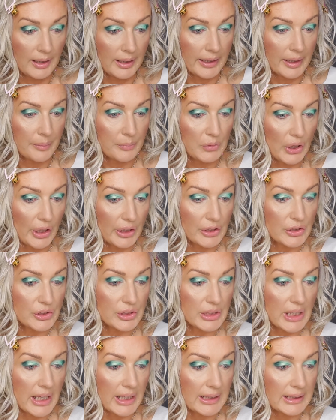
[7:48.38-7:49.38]
am going
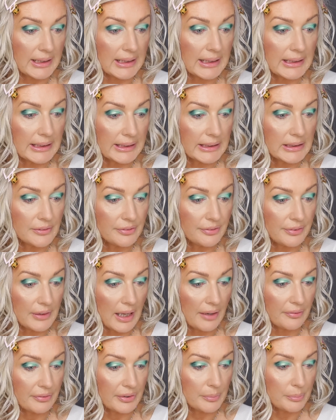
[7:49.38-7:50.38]
to take clean
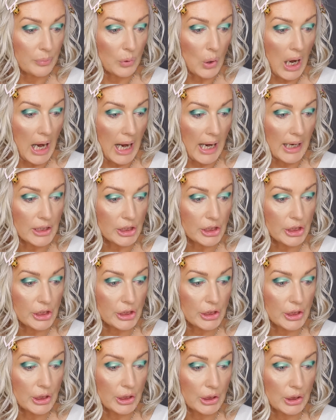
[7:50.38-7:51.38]
fluffy
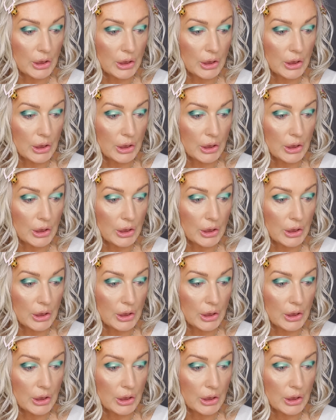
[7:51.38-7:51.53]
brush